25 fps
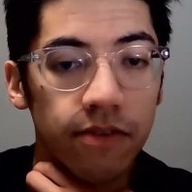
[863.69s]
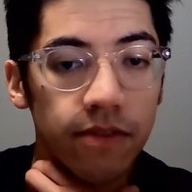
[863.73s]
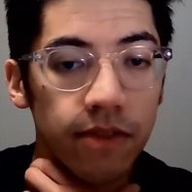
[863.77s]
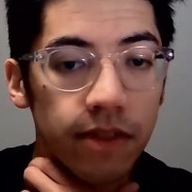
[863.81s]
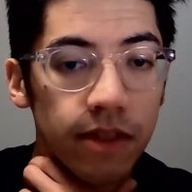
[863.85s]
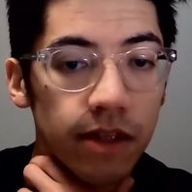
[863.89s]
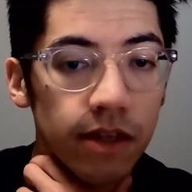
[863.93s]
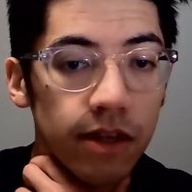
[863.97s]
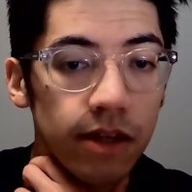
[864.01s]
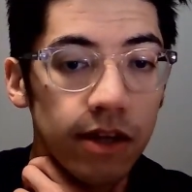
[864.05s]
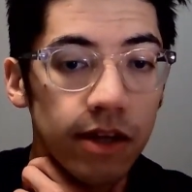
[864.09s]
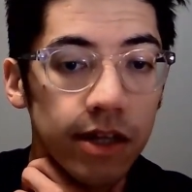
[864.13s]

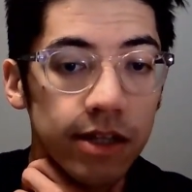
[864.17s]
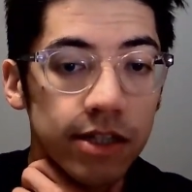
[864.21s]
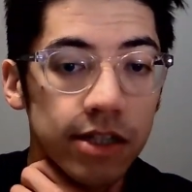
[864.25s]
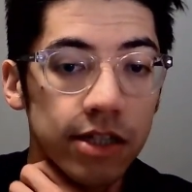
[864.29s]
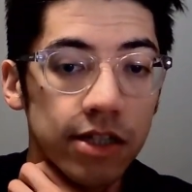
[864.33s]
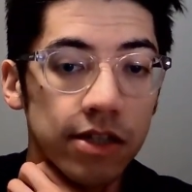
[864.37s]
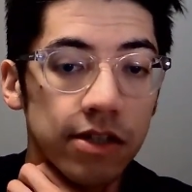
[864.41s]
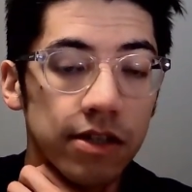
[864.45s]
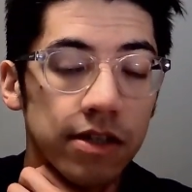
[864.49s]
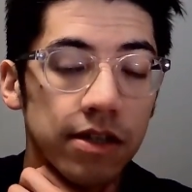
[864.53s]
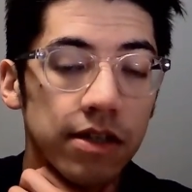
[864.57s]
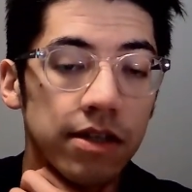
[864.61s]
the
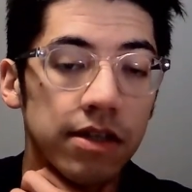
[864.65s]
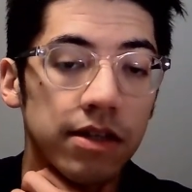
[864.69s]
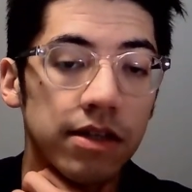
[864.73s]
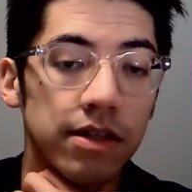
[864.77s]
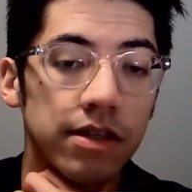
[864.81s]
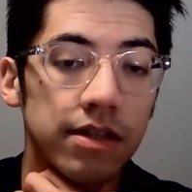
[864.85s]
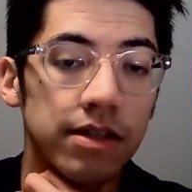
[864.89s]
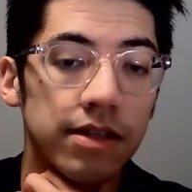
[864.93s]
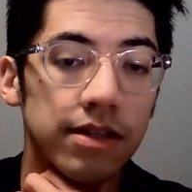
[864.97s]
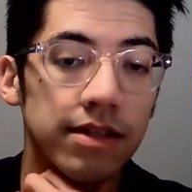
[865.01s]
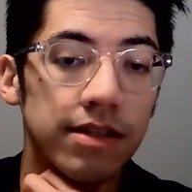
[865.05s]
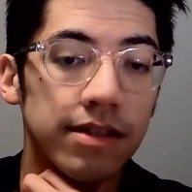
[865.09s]
letter
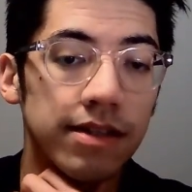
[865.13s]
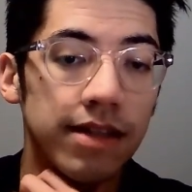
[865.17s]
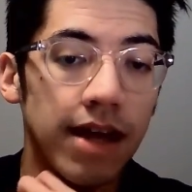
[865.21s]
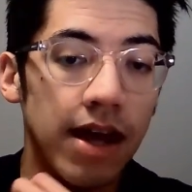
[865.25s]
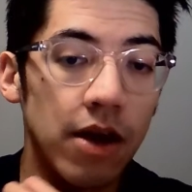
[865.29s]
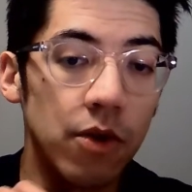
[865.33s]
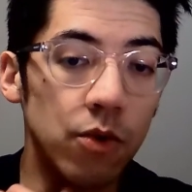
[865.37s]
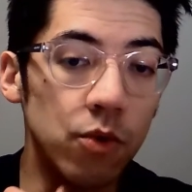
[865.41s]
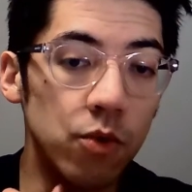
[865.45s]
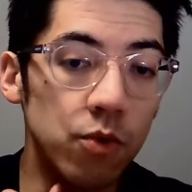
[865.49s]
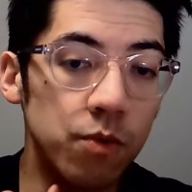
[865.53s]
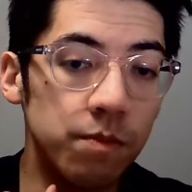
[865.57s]

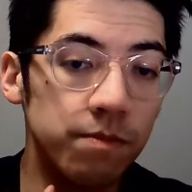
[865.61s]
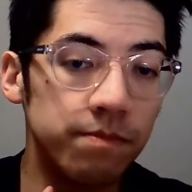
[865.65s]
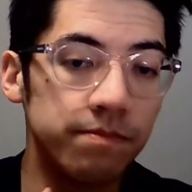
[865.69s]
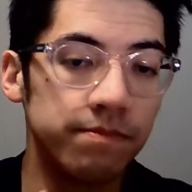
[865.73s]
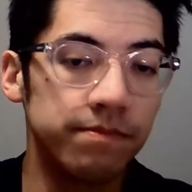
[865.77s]
Tau.